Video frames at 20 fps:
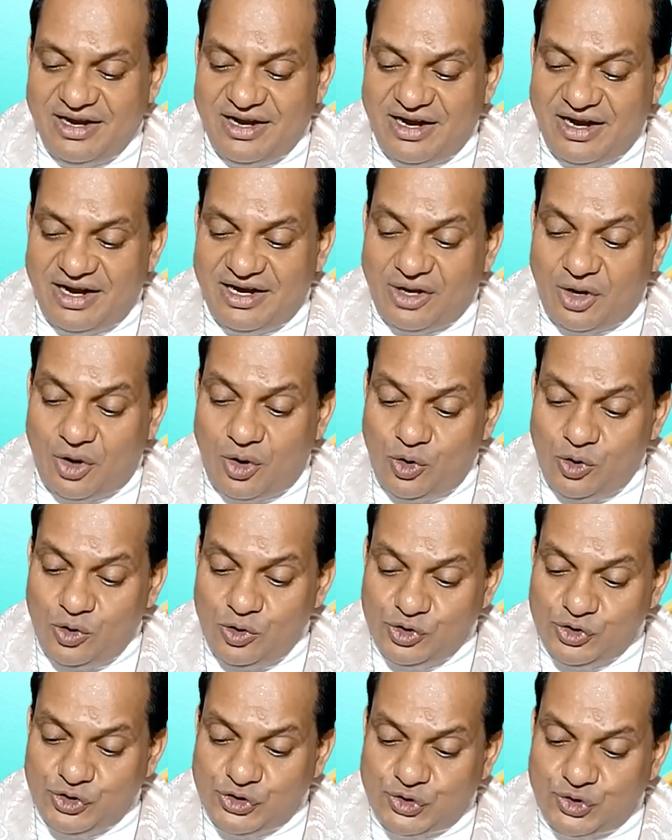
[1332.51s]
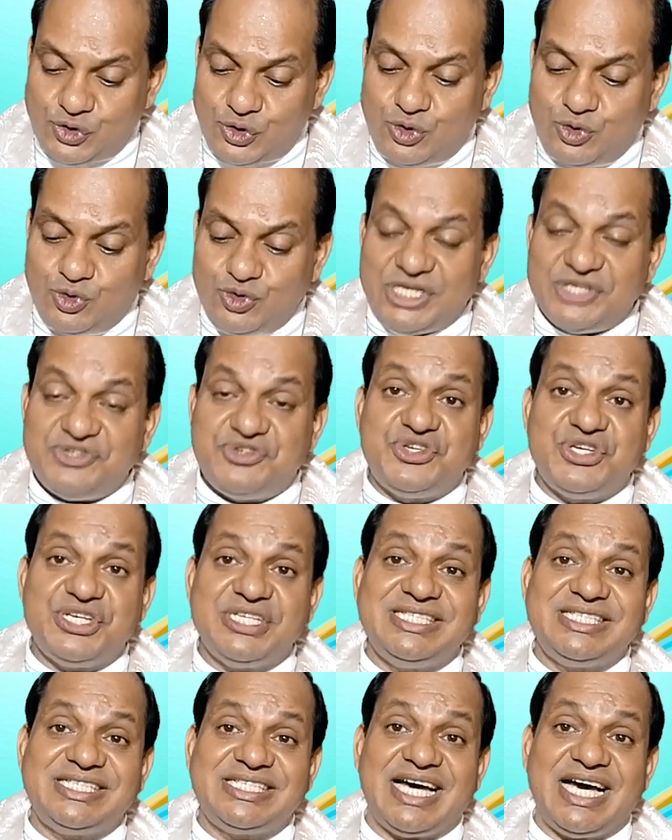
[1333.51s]
and also to the
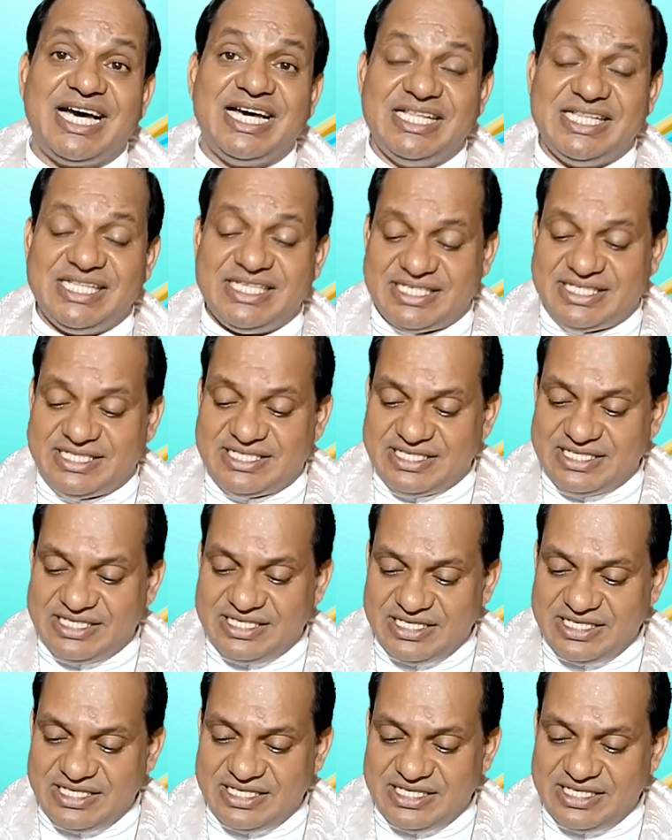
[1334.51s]
Gentiles